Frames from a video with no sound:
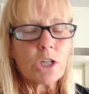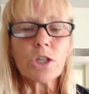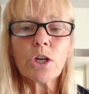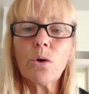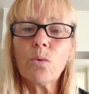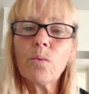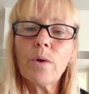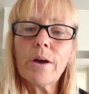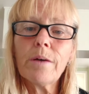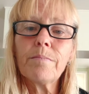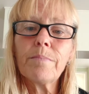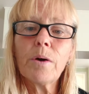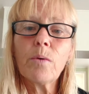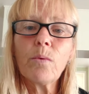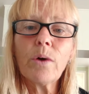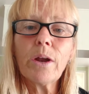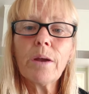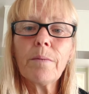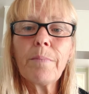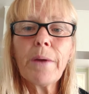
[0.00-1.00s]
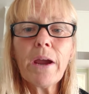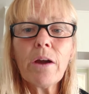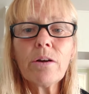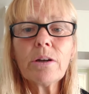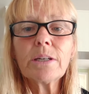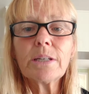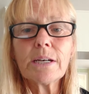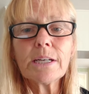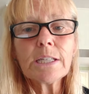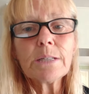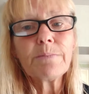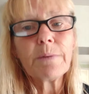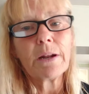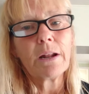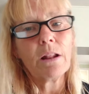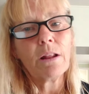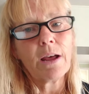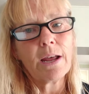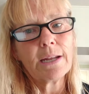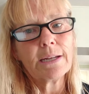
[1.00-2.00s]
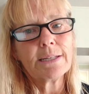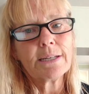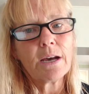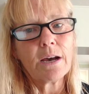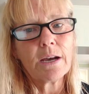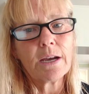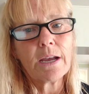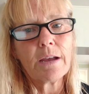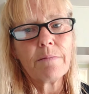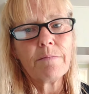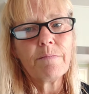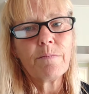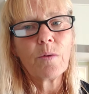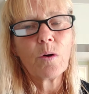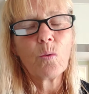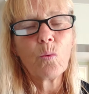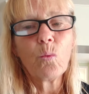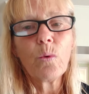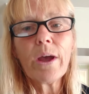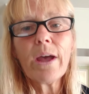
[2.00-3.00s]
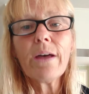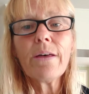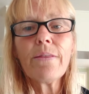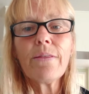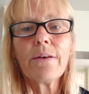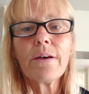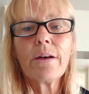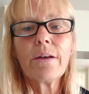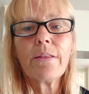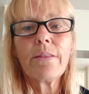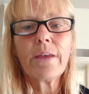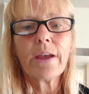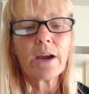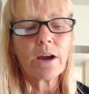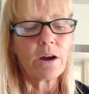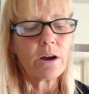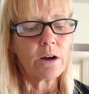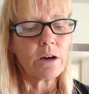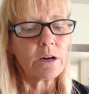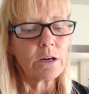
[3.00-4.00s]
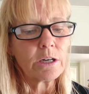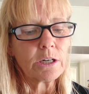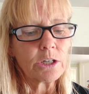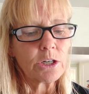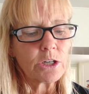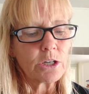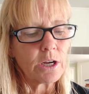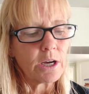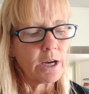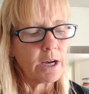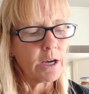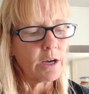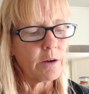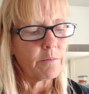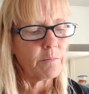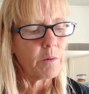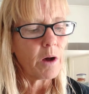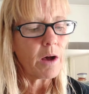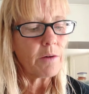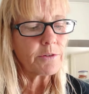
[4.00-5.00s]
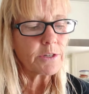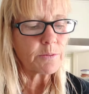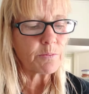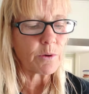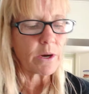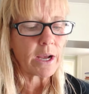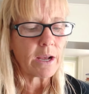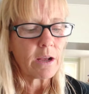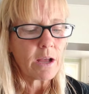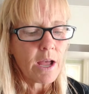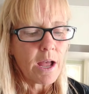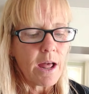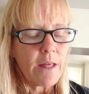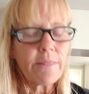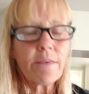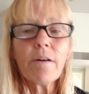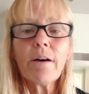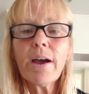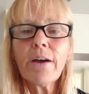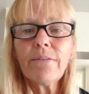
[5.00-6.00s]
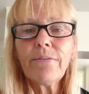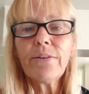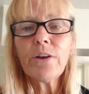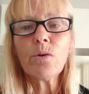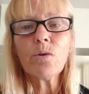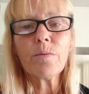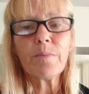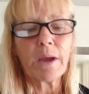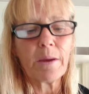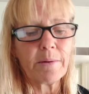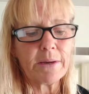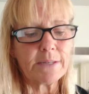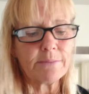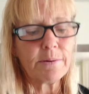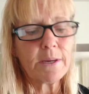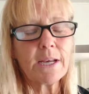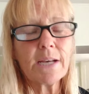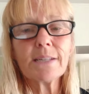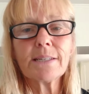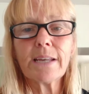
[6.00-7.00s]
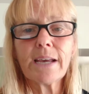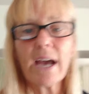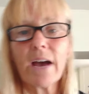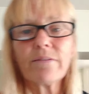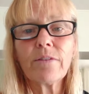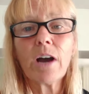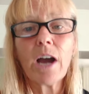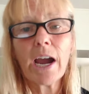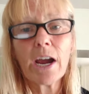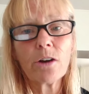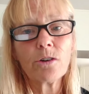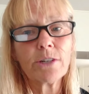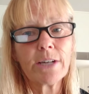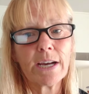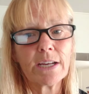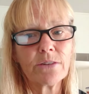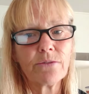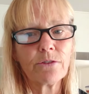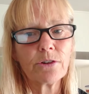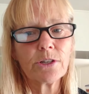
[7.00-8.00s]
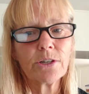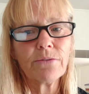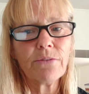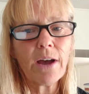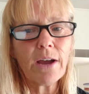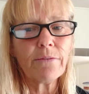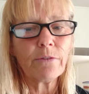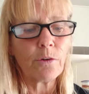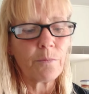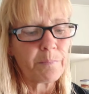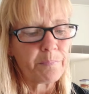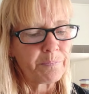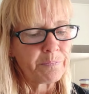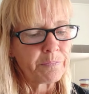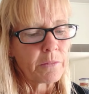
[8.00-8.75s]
So, when, but when a parent does spend a lot of time with their um, offspring, they'll have fewer babies because they have a higher chance for survival.